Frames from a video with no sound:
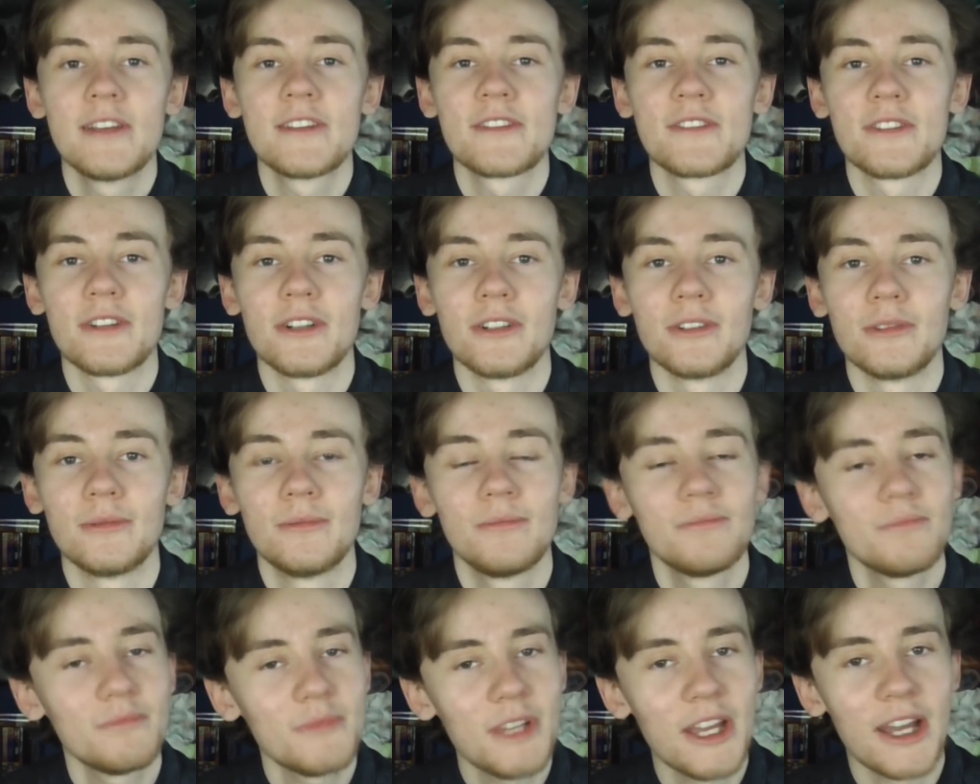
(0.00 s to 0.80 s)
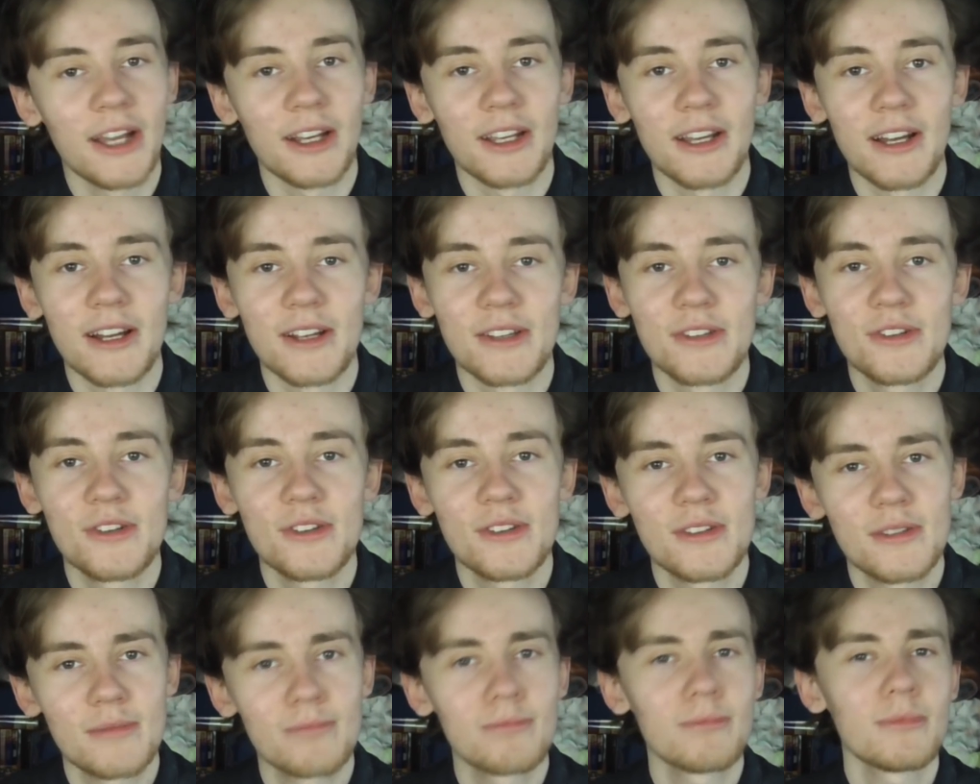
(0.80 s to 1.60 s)
So, yeah, guys,
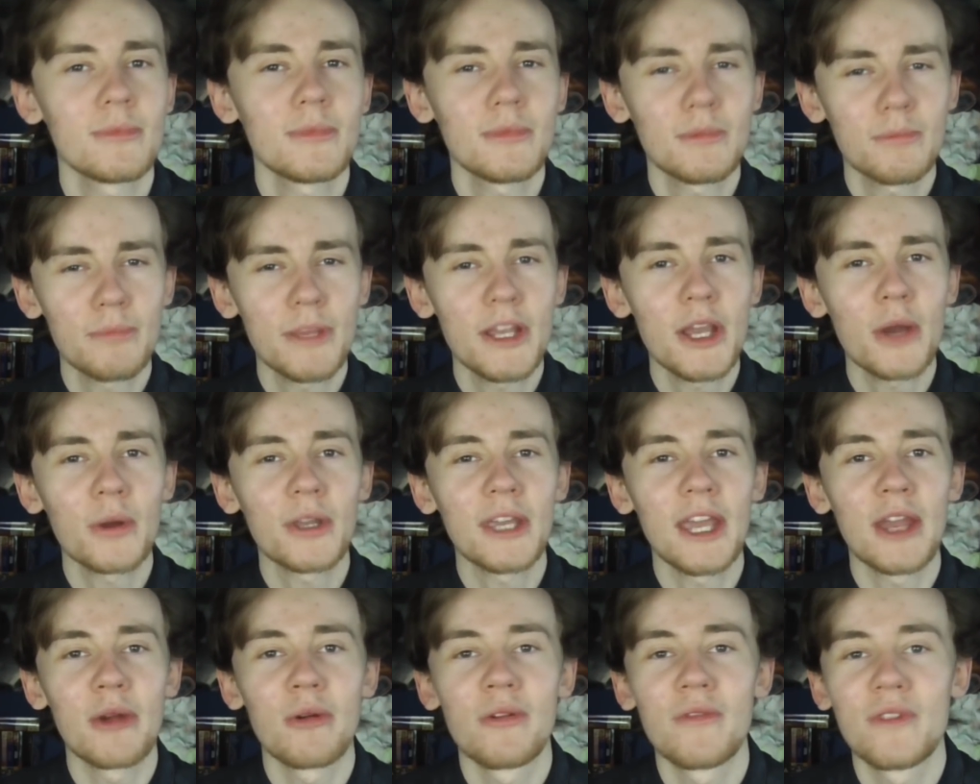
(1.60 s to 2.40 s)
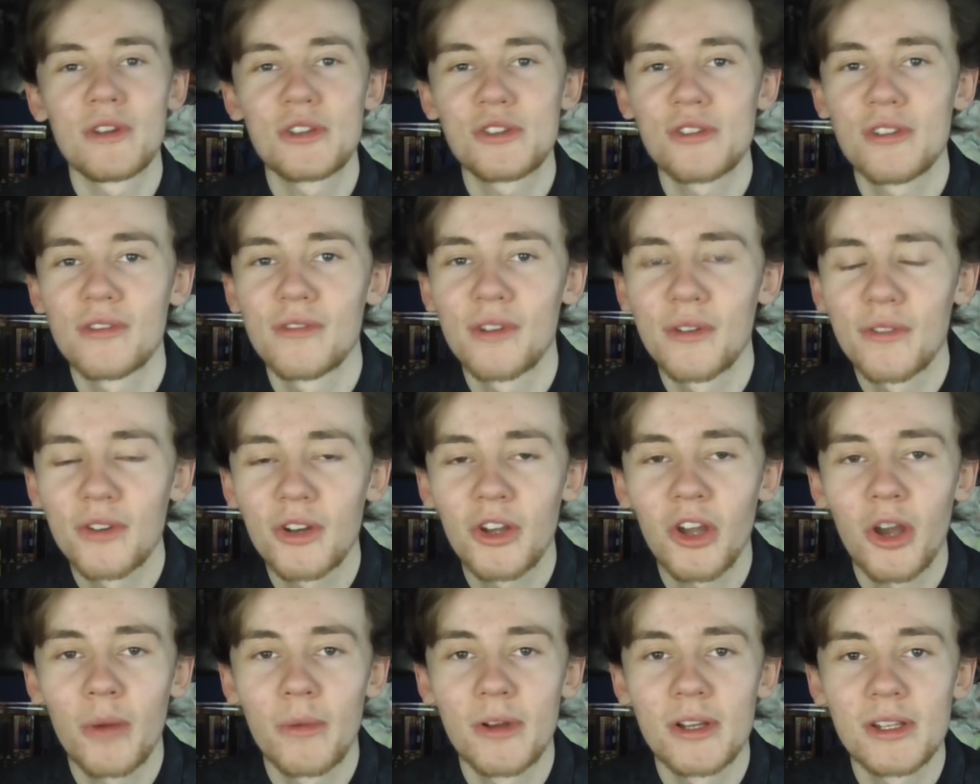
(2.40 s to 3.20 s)
just be okay with each other in
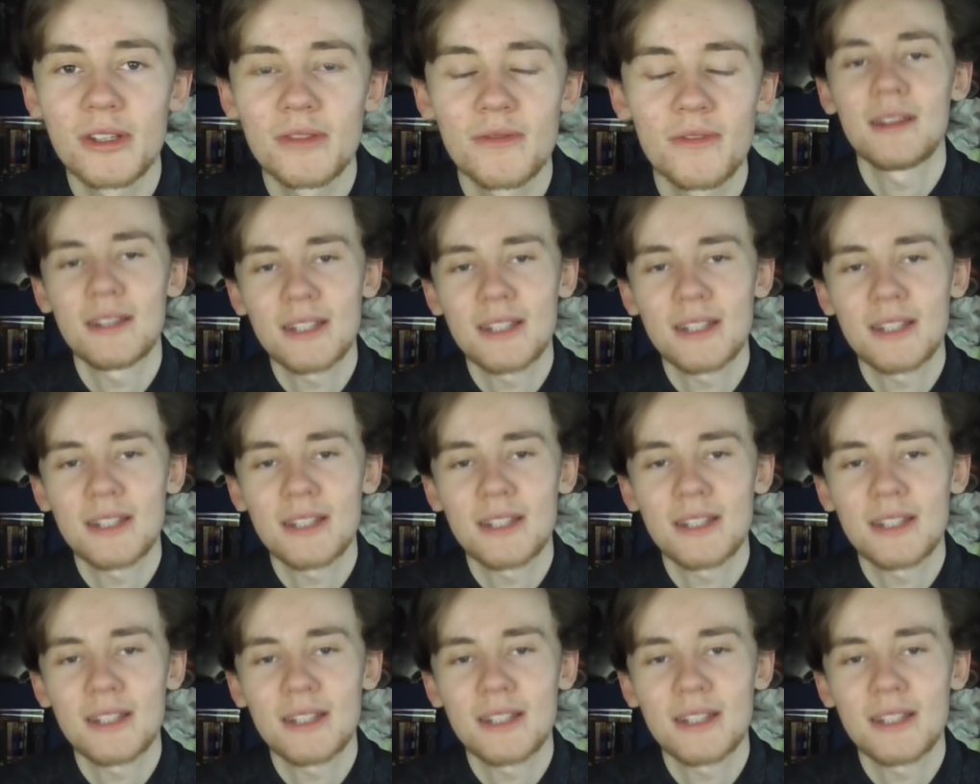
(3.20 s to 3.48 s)
the comments.